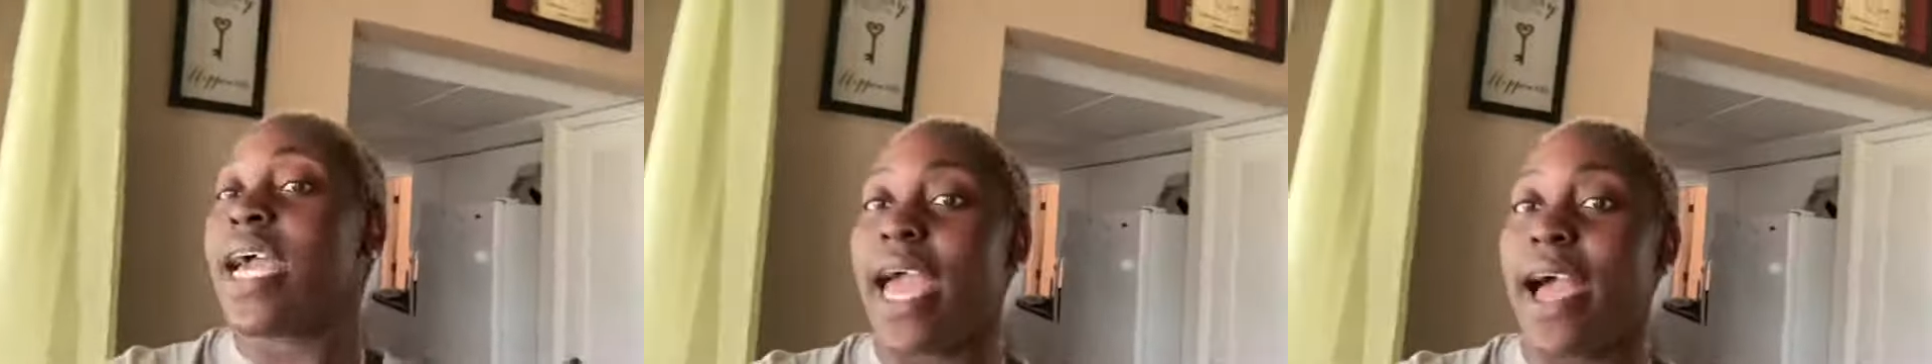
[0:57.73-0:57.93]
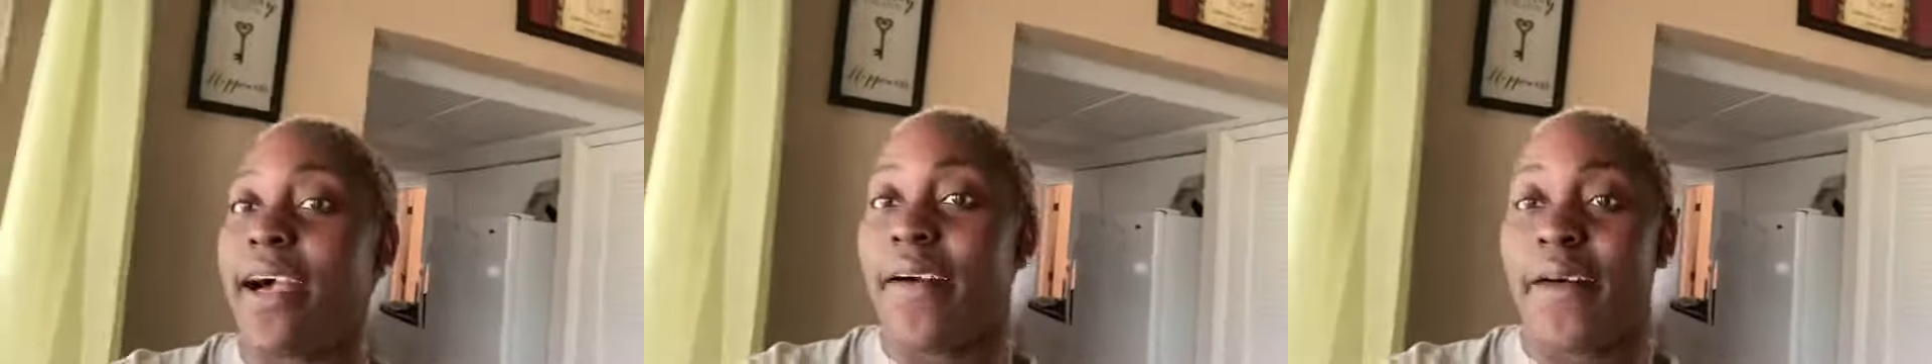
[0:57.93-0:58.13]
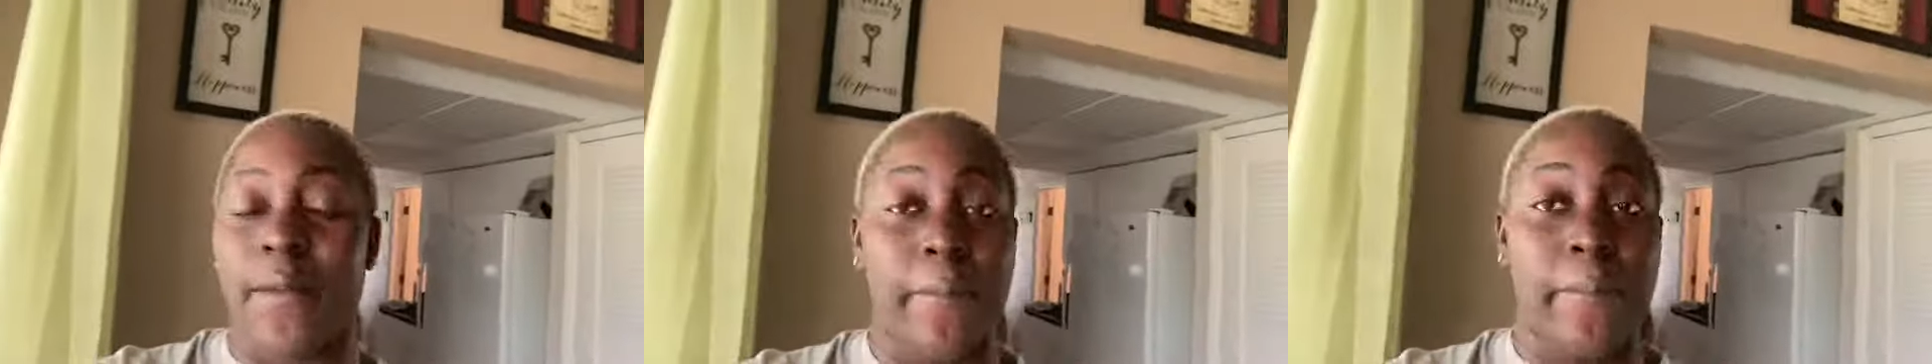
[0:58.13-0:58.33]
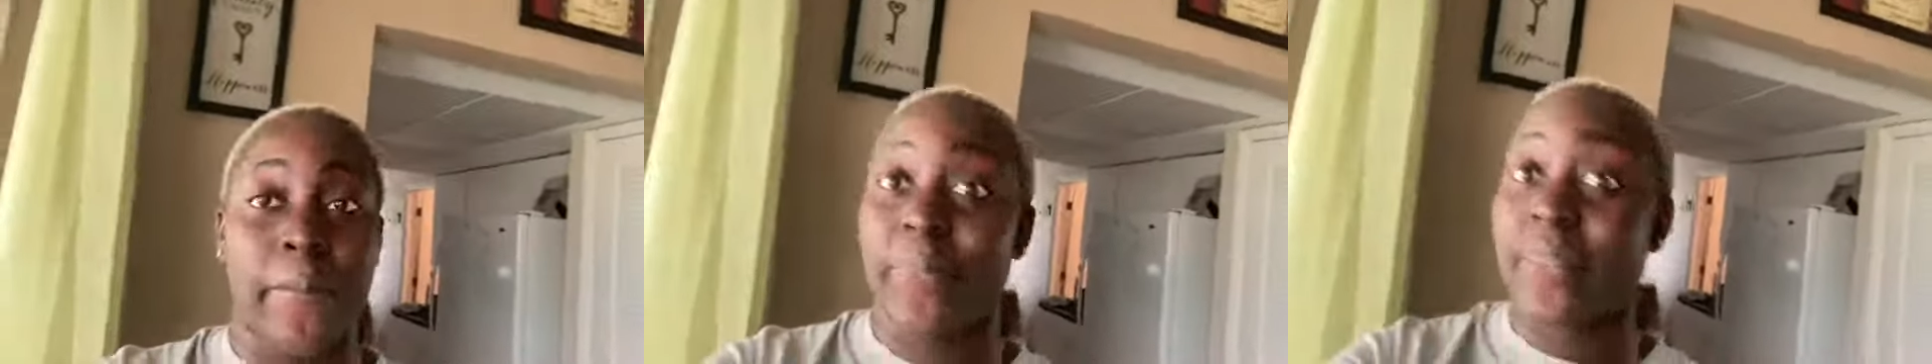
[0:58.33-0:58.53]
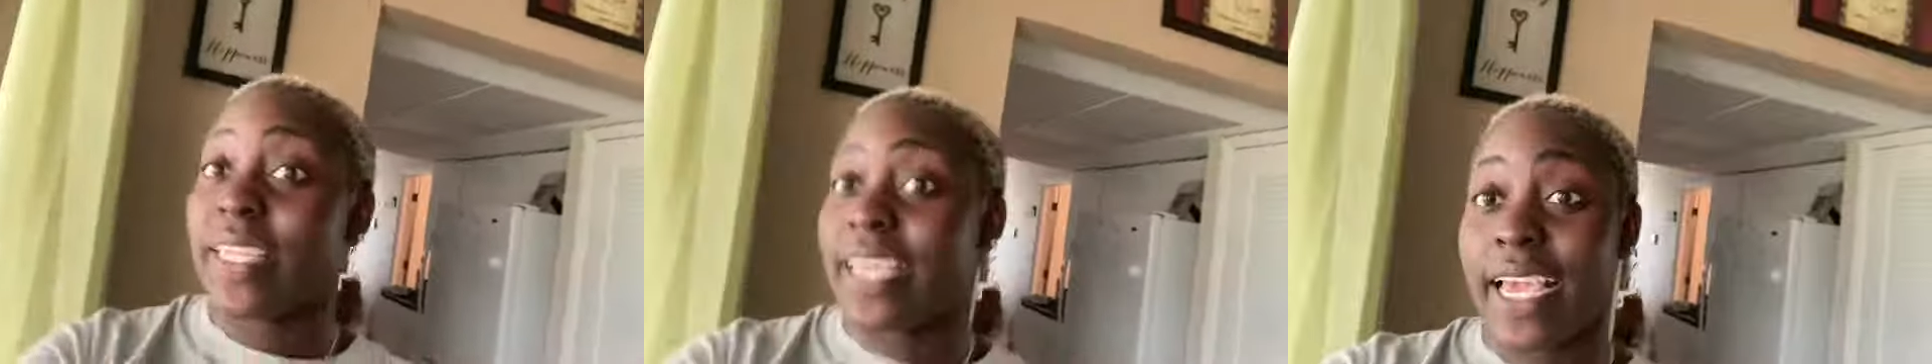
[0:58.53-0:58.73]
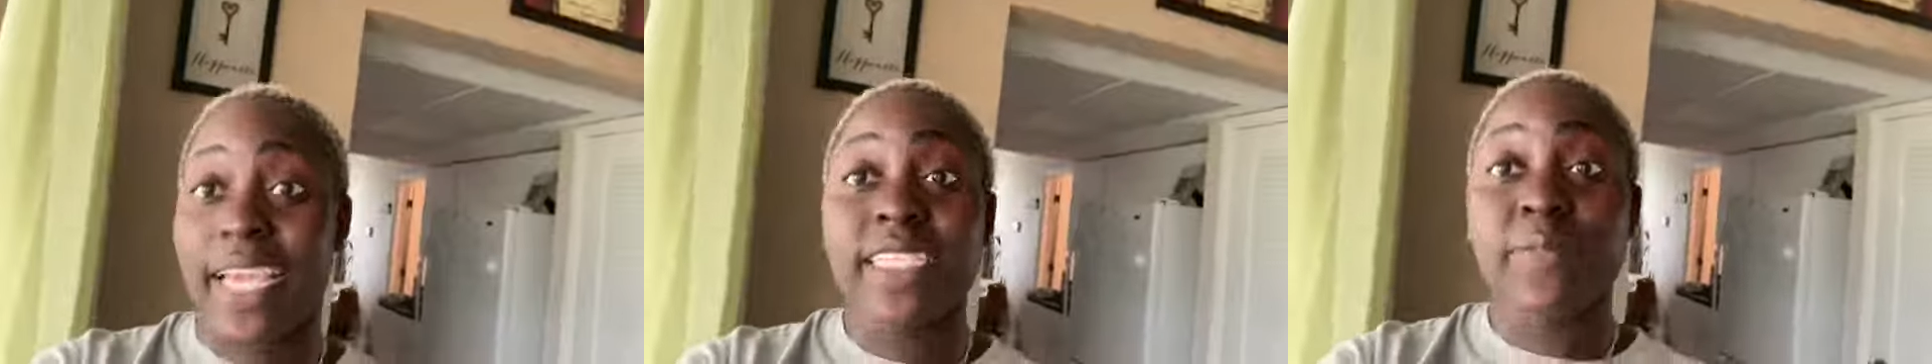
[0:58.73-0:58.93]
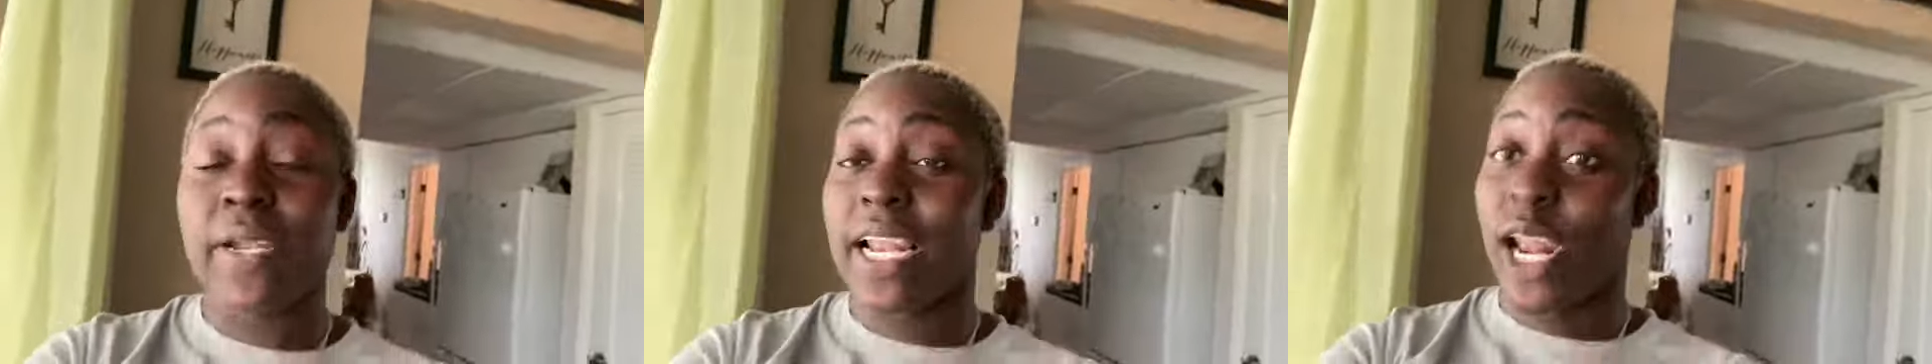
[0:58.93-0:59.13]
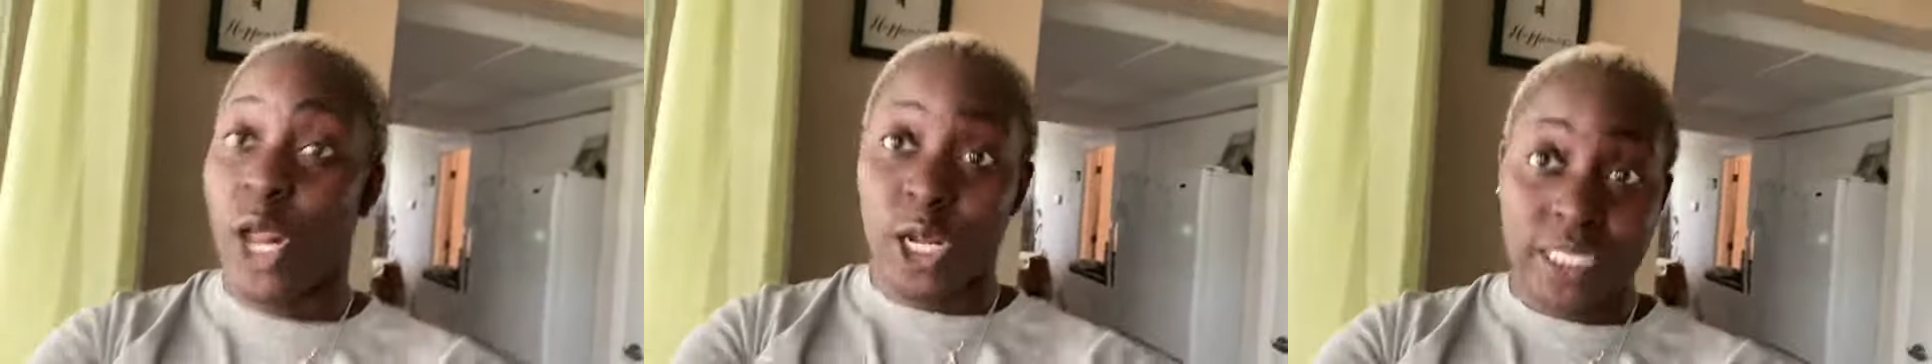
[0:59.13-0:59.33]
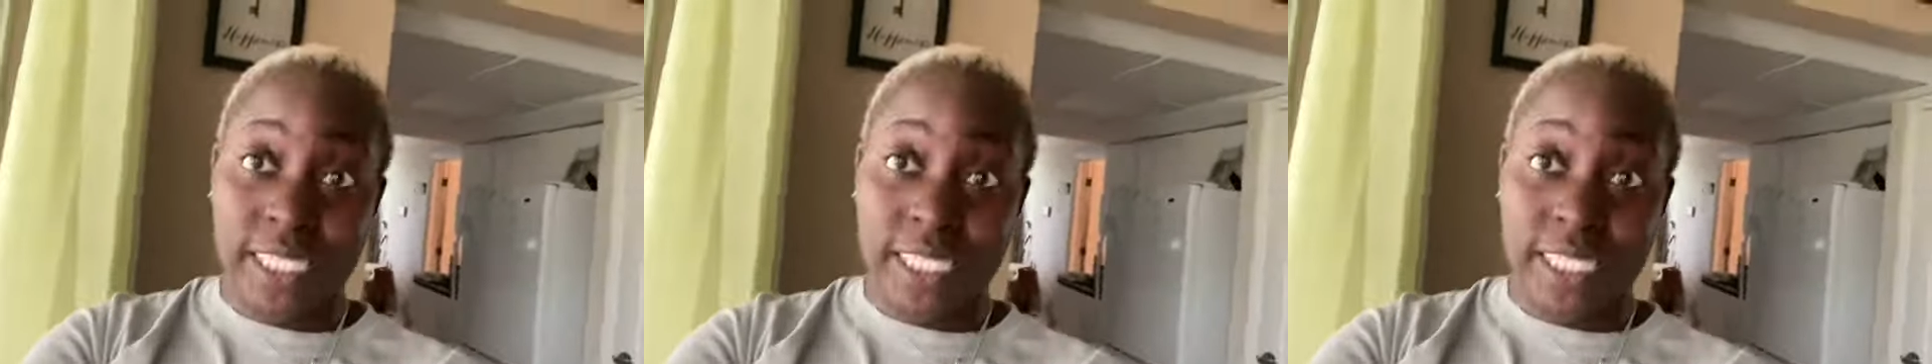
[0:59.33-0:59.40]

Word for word: um yeah it's been a long